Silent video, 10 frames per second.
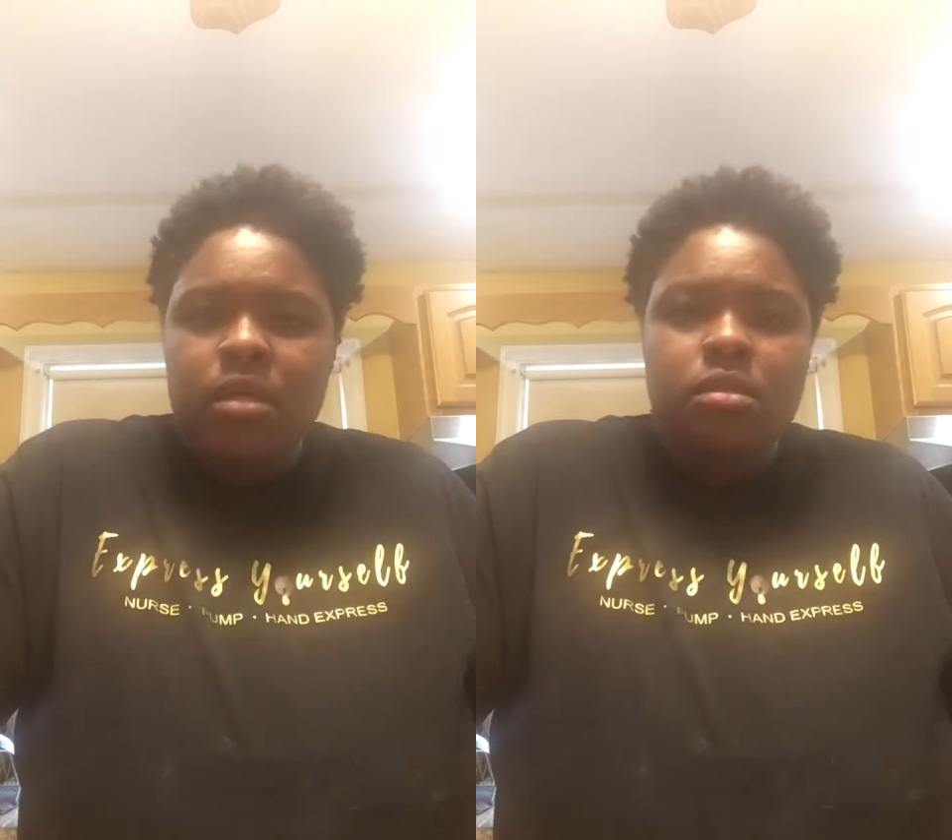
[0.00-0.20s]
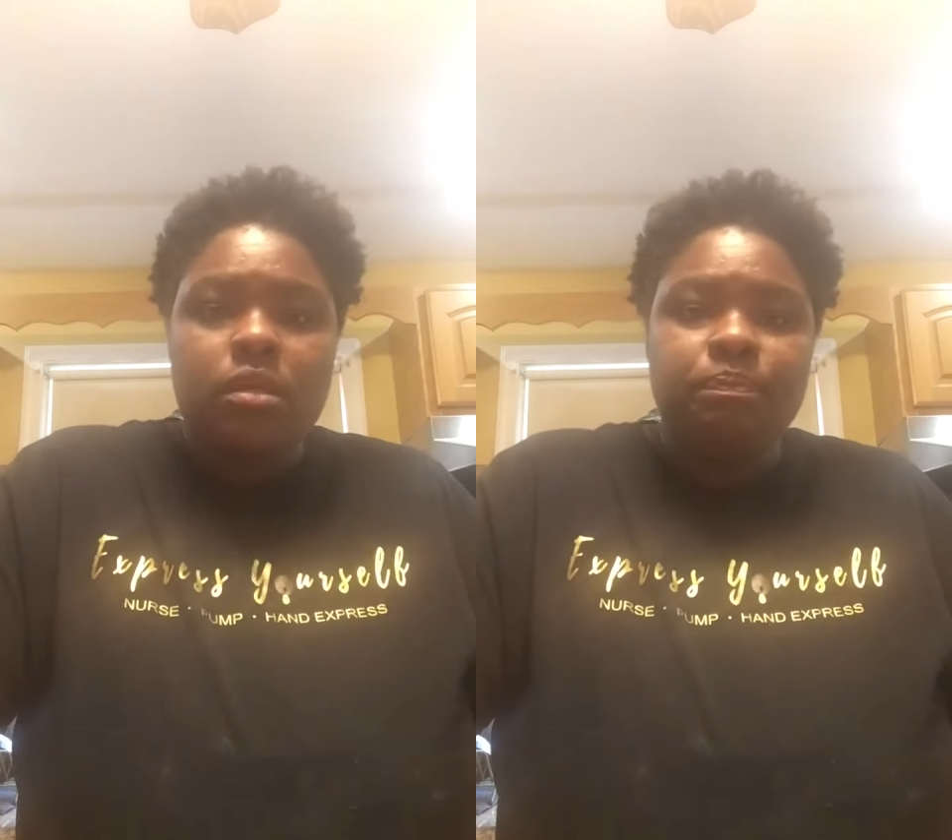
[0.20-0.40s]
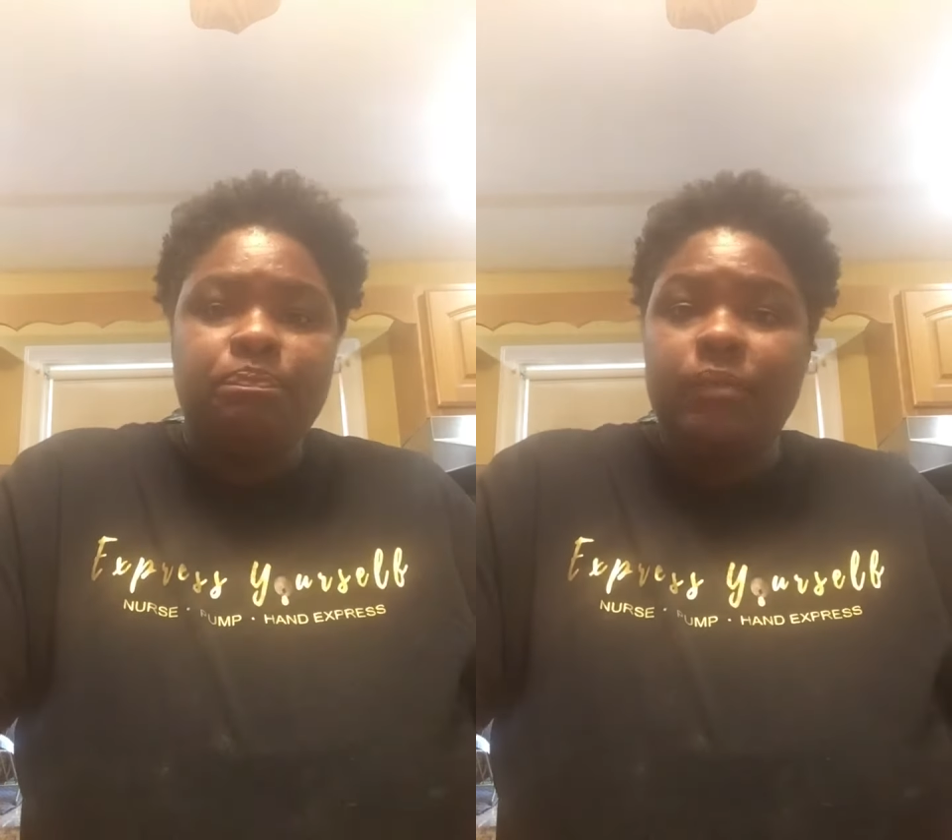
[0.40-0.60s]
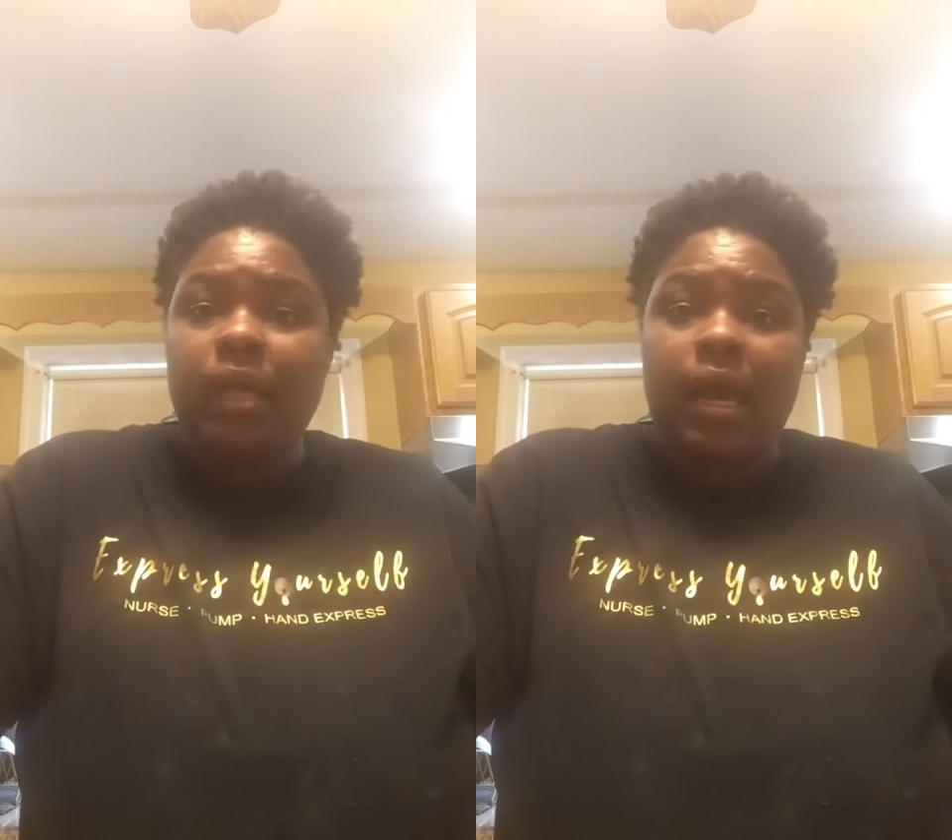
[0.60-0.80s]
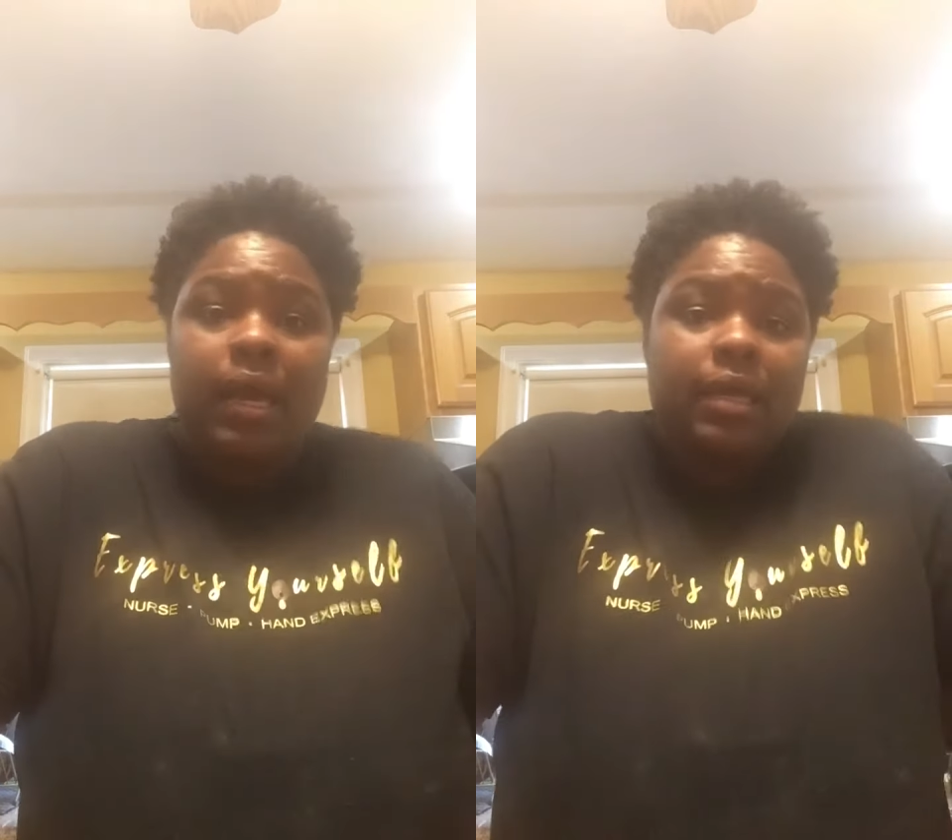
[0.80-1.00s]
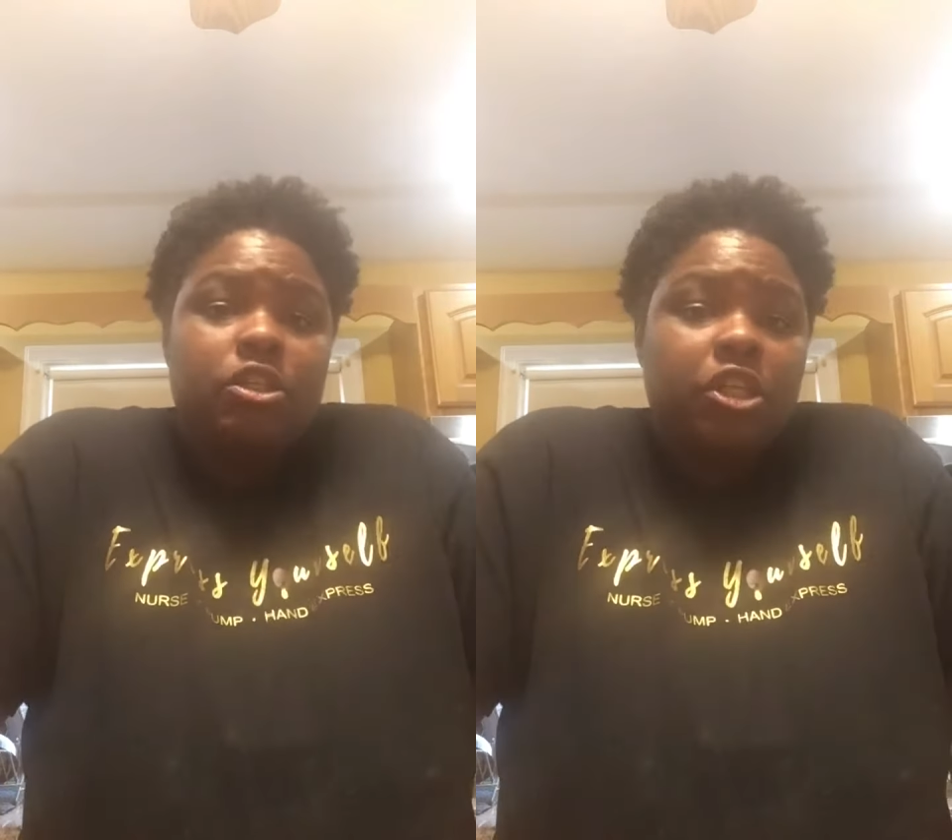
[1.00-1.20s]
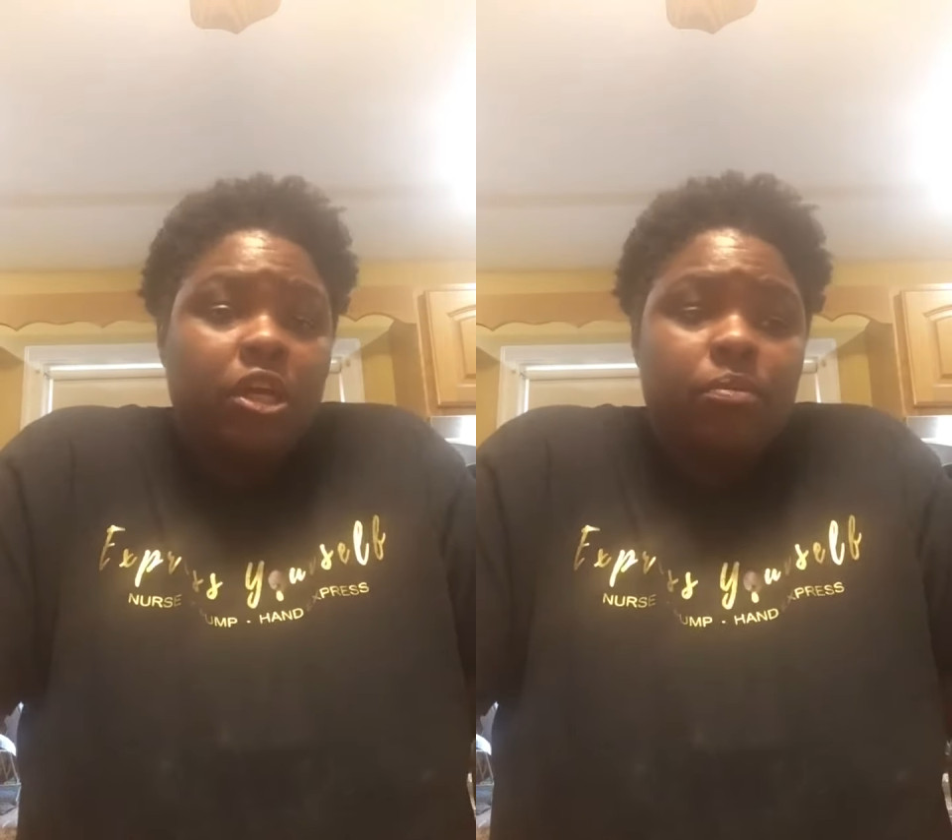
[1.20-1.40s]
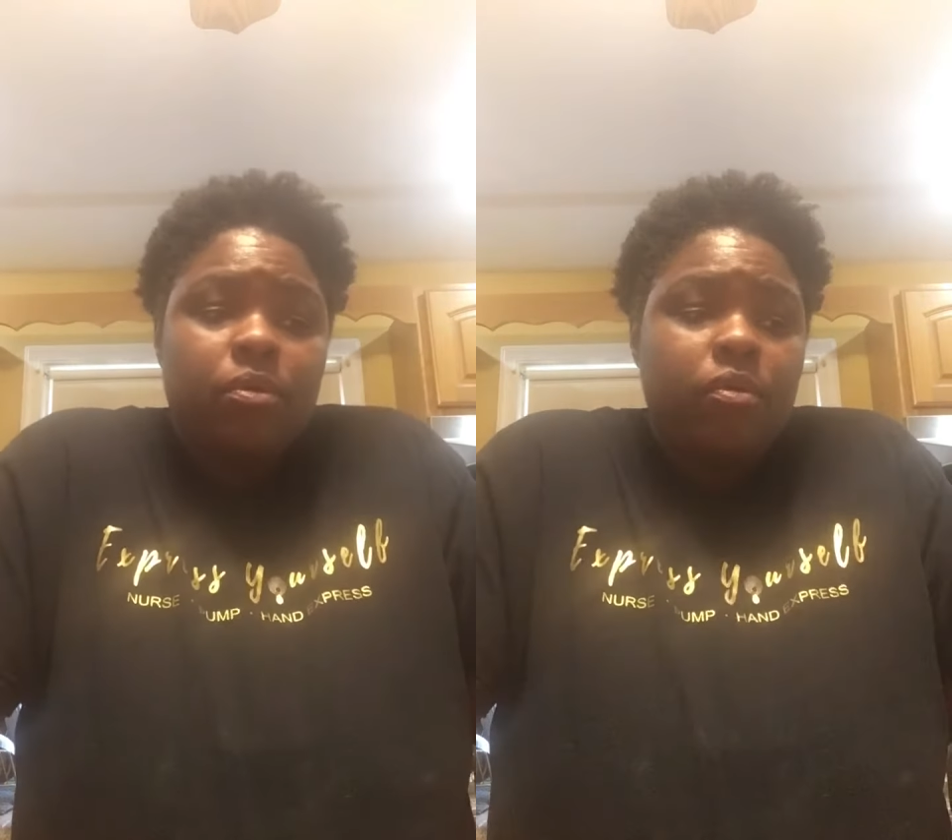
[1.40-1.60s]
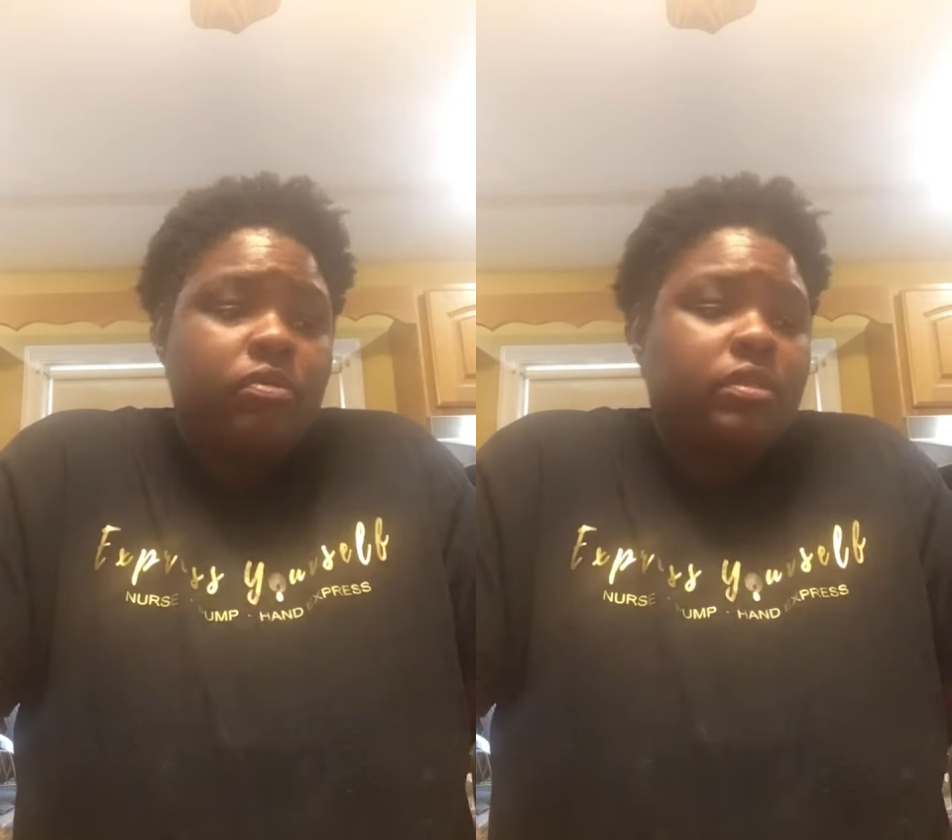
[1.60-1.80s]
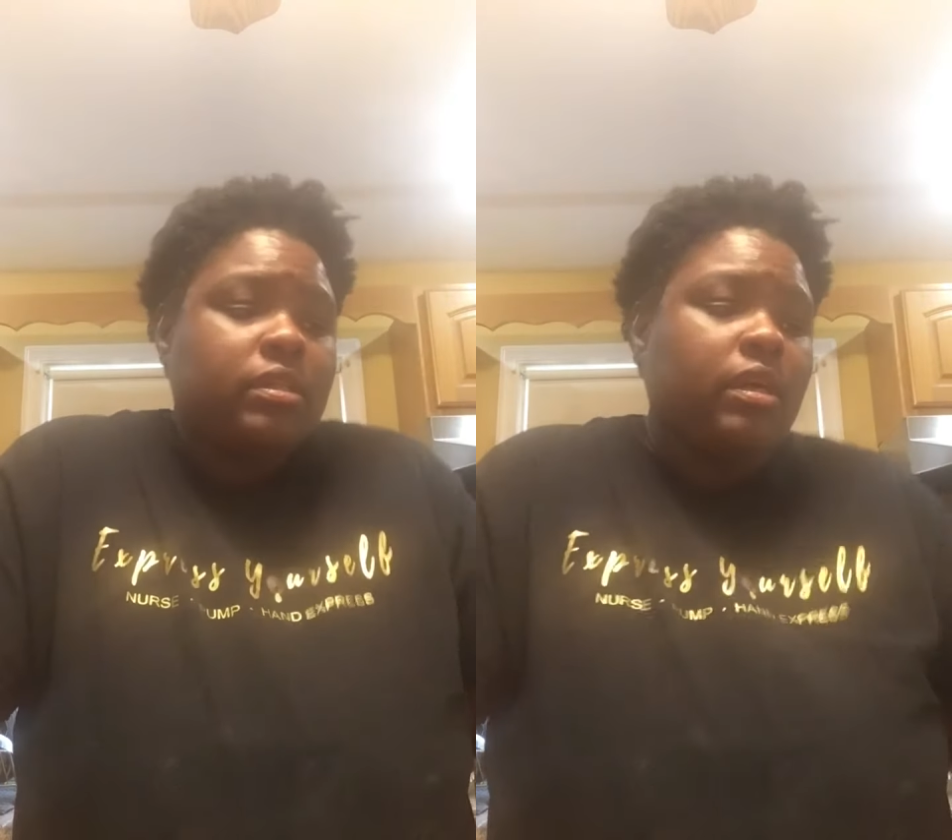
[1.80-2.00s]
So yeah, I can share more of
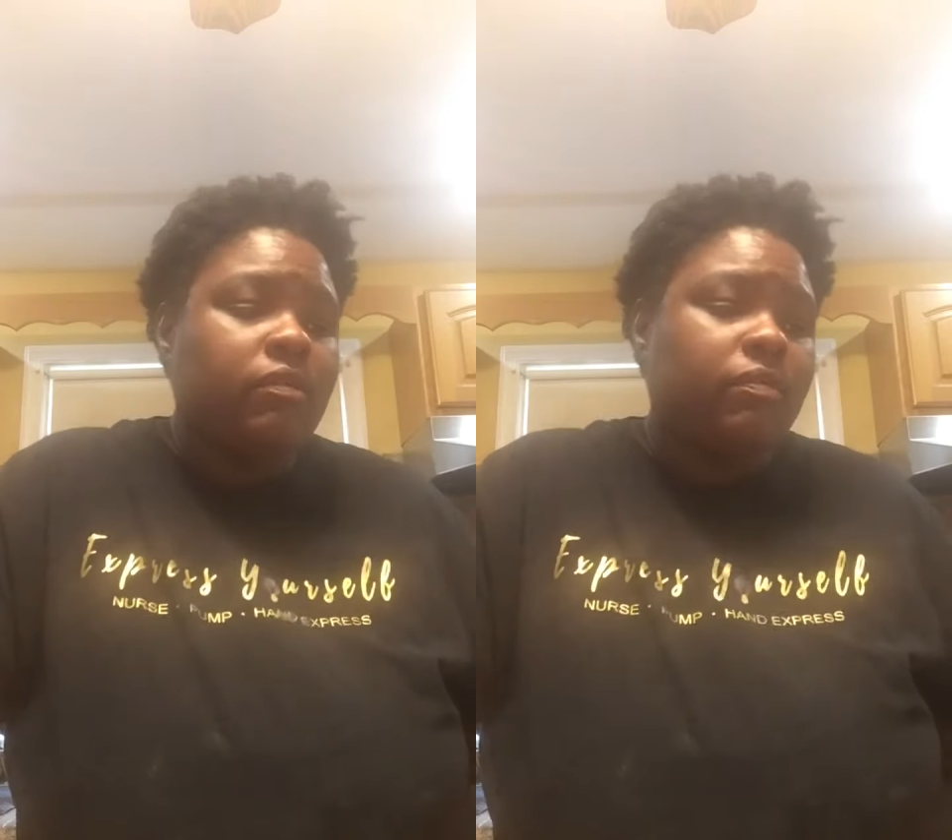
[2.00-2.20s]
this stuff.